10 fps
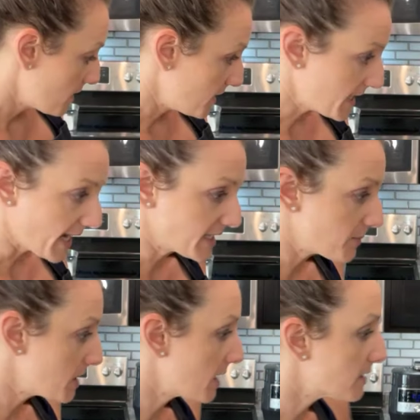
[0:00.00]
this has to
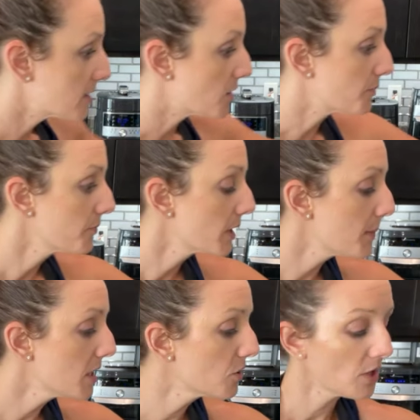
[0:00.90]
be done soon. Let
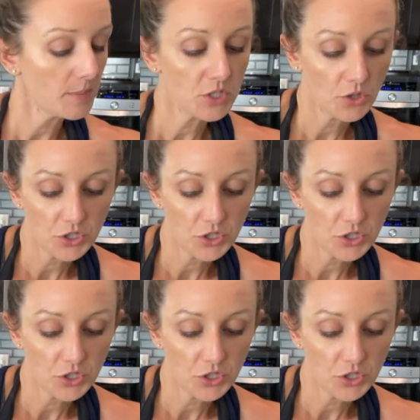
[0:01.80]
me, let me do the